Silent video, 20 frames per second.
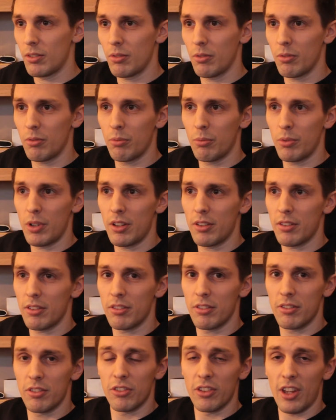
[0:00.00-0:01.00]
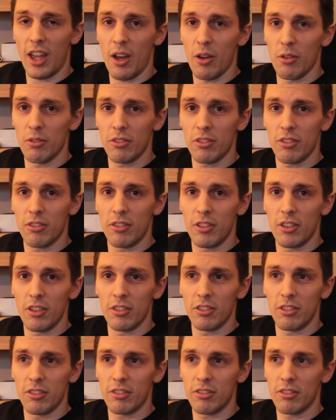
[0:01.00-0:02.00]
with sound,
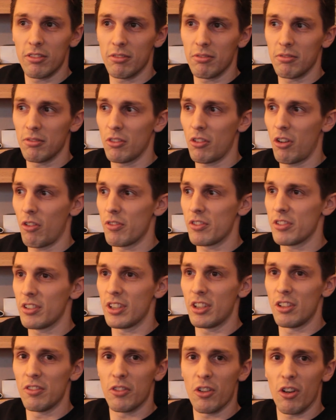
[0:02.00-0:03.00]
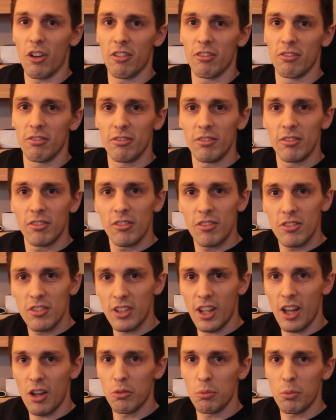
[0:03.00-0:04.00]
there's obviously you've got
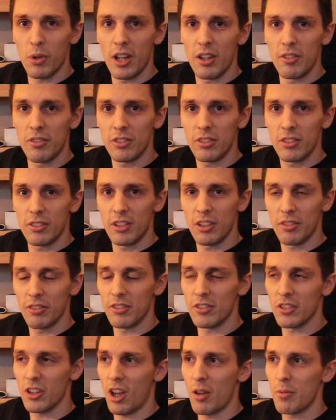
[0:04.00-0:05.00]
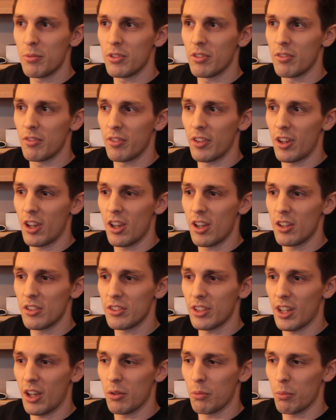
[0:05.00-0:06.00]
sound waves, different types of
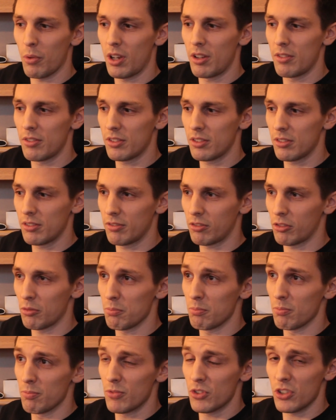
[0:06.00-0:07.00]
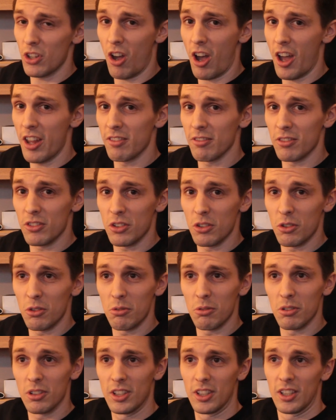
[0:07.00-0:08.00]
sound waves, from sine
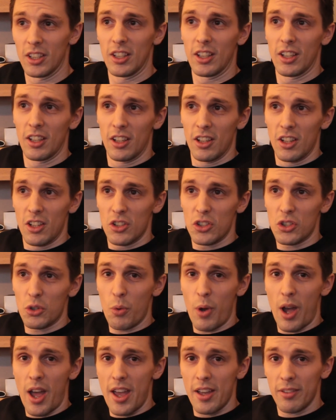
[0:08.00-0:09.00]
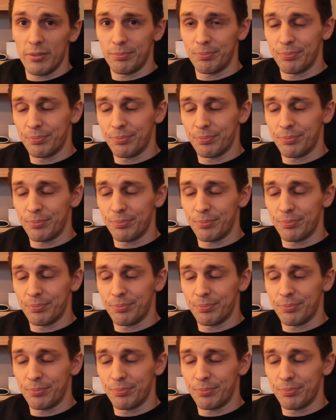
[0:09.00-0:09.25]
to square